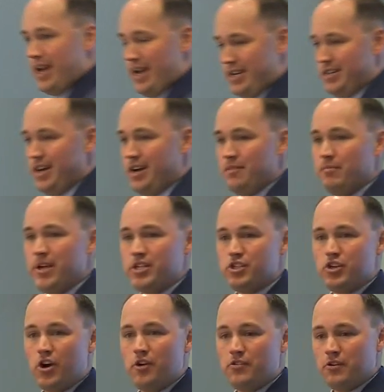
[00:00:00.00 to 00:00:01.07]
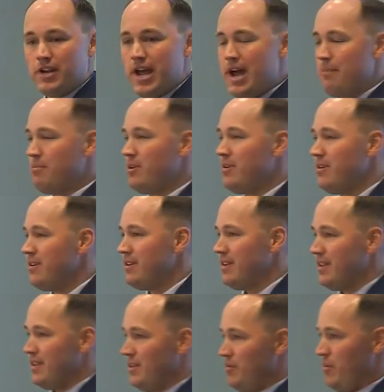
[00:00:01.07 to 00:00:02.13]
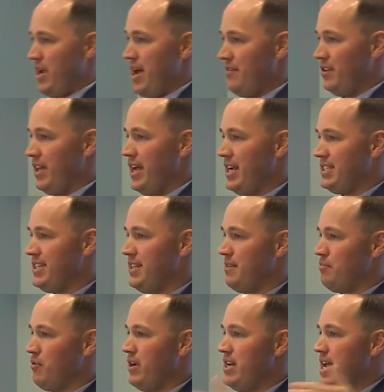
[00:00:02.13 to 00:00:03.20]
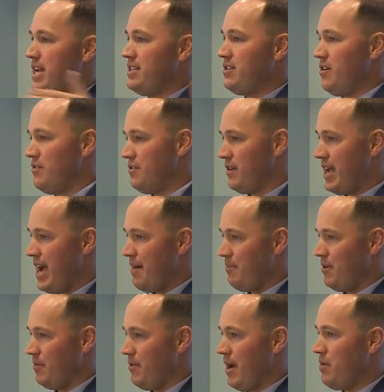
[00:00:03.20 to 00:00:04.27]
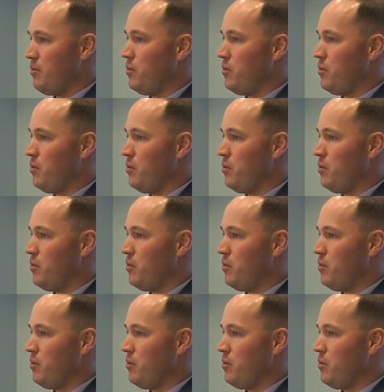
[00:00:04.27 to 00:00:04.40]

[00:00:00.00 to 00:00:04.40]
I mentioned Arthur Capper. We have a legacy that predates Arthur Capper, right?